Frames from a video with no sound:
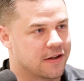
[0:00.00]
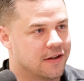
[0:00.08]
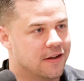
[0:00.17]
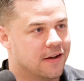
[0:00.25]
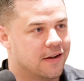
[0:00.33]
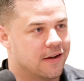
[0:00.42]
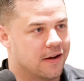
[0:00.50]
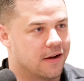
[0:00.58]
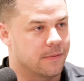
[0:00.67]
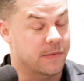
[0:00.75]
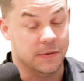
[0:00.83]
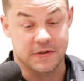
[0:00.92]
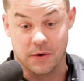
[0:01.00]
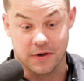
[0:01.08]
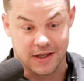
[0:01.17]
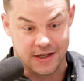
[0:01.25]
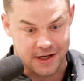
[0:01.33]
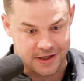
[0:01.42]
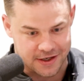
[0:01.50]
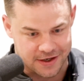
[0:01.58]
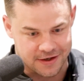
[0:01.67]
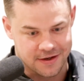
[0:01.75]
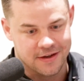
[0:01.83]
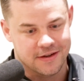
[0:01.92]
Mm-hmm. That was out in
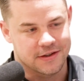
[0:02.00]
Connecticut.